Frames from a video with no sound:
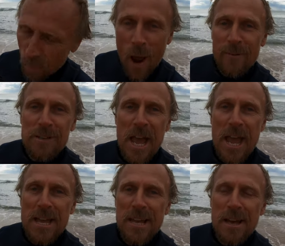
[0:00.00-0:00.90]
Waiver
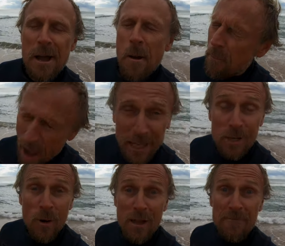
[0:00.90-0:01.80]
Day Part
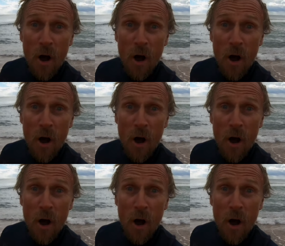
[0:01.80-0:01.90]
24!